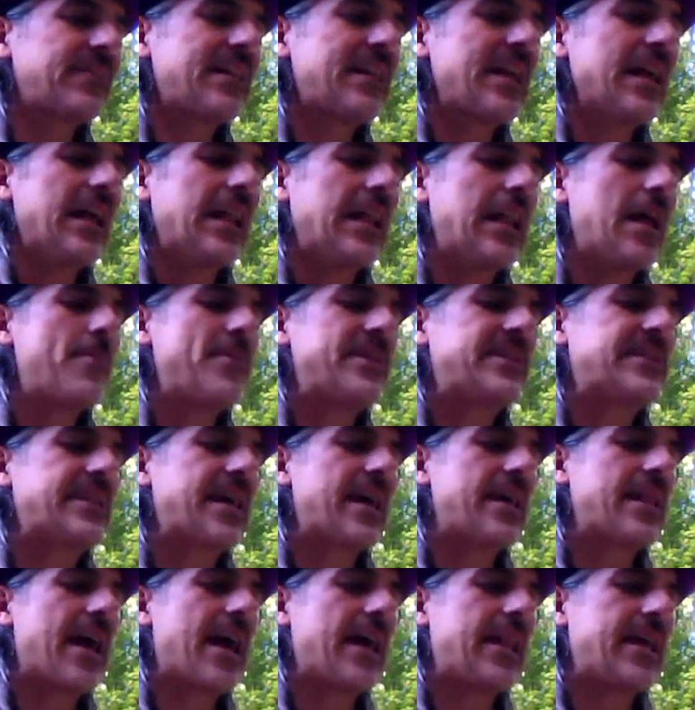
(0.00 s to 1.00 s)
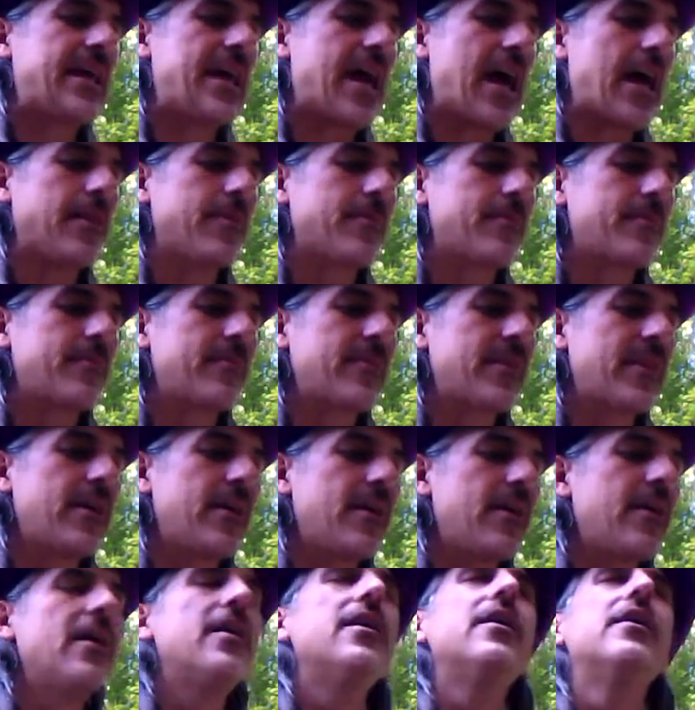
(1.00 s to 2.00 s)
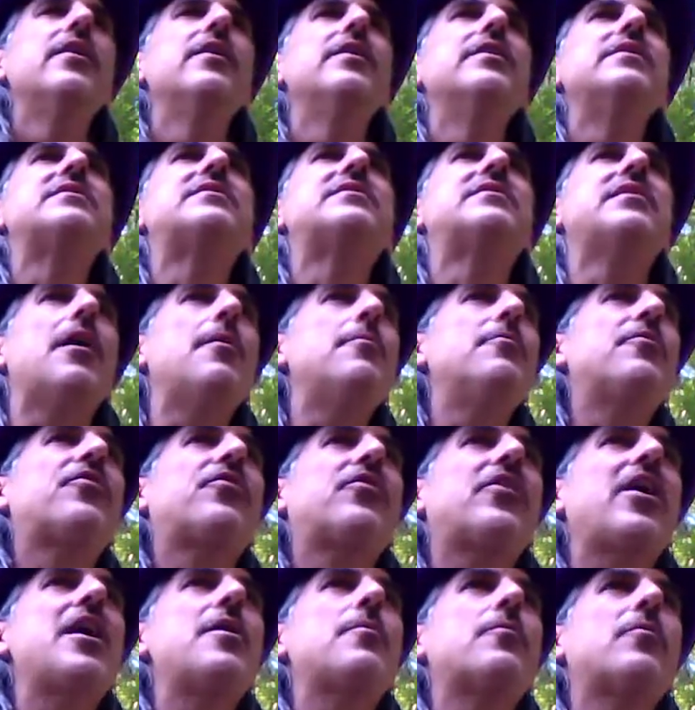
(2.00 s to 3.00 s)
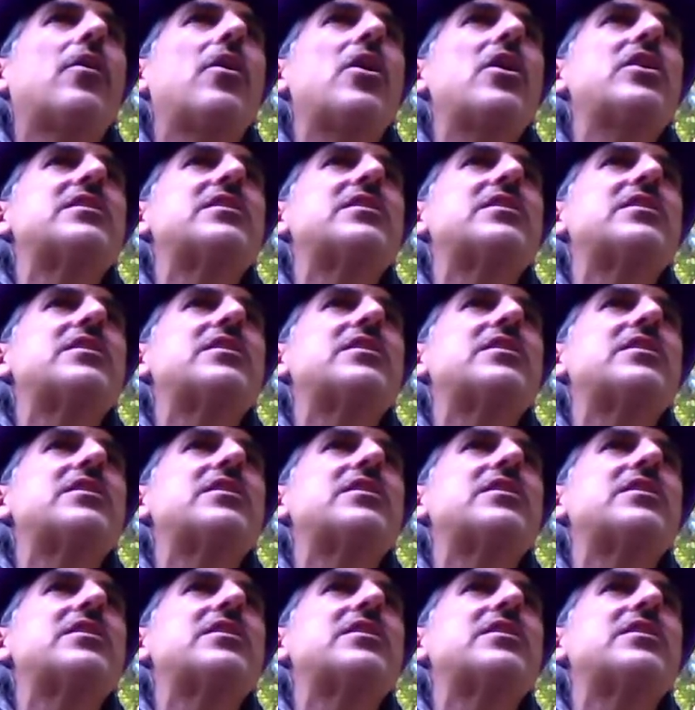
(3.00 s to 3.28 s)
Let me say that again. Some frameworks